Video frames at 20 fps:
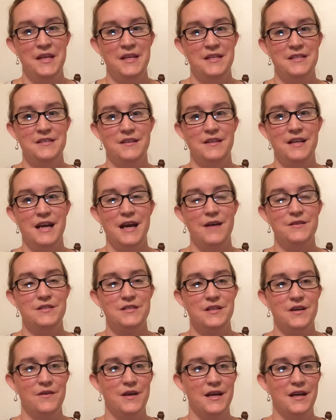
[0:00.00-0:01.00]
So now it's
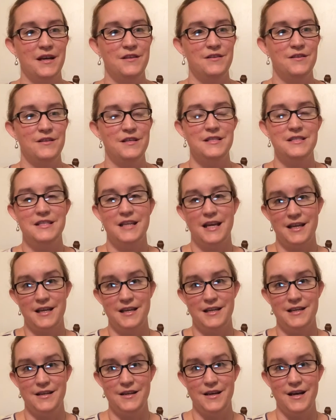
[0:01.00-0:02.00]
going under its second